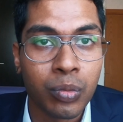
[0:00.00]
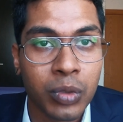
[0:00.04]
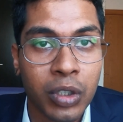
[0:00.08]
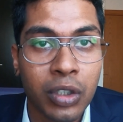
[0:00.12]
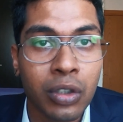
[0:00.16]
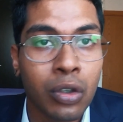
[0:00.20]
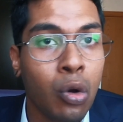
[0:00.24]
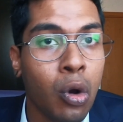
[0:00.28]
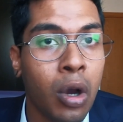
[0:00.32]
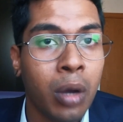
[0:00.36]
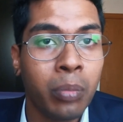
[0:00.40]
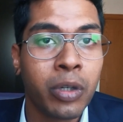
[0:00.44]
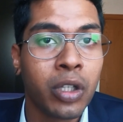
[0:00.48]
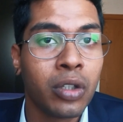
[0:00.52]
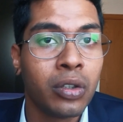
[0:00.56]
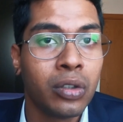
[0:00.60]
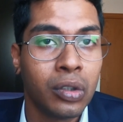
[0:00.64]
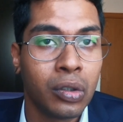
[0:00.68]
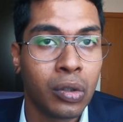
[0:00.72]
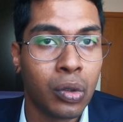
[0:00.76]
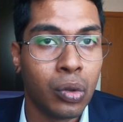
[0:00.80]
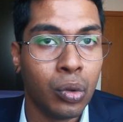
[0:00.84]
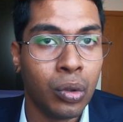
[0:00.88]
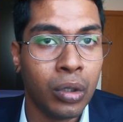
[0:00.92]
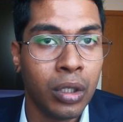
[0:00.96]
Just go up to the
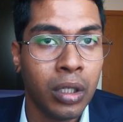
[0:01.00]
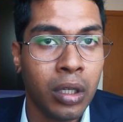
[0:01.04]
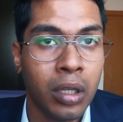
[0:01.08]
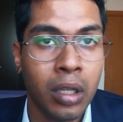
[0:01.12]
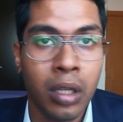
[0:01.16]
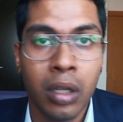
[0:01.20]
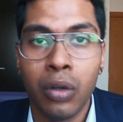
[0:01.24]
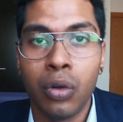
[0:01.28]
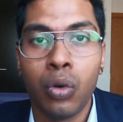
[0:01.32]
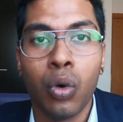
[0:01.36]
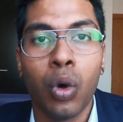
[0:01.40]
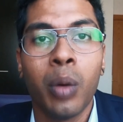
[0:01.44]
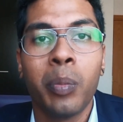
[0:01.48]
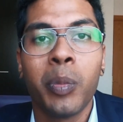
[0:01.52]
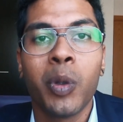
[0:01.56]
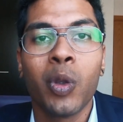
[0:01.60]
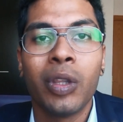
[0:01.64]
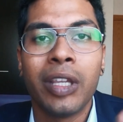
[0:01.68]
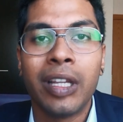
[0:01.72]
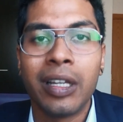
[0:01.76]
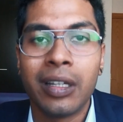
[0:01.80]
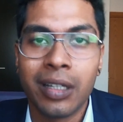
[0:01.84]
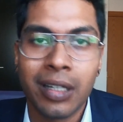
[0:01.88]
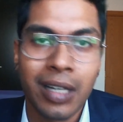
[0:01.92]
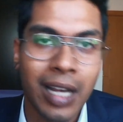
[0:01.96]
school, go up to
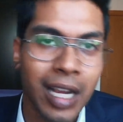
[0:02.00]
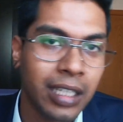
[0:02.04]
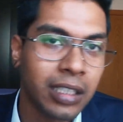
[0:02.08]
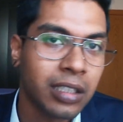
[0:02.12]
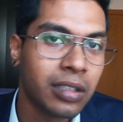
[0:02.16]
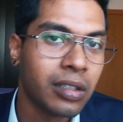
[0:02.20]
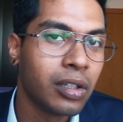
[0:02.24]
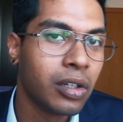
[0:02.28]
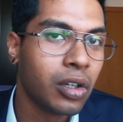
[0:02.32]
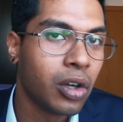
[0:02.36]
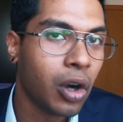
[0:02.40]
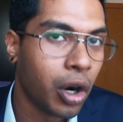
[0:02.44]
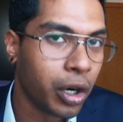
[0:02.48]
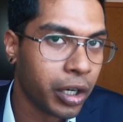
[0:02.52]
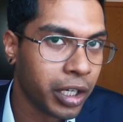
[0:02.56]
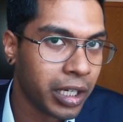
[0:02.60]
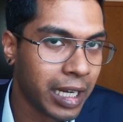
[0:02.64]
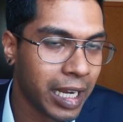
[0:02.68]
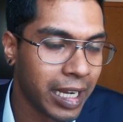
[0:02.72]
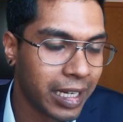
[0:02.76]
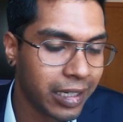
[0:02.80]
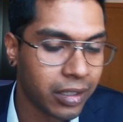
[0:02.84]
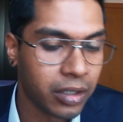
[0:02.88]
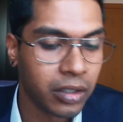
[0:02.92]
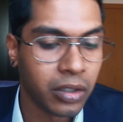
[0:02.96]
the international
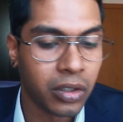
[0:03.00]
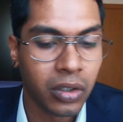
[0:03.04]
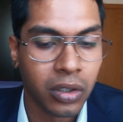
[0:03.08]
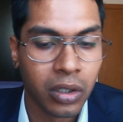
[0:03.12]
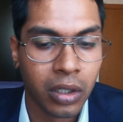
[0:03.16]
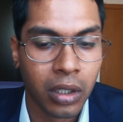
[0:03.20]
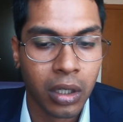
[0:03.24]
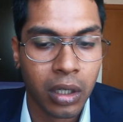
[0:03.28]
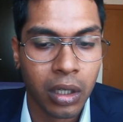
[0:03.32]
coordinator,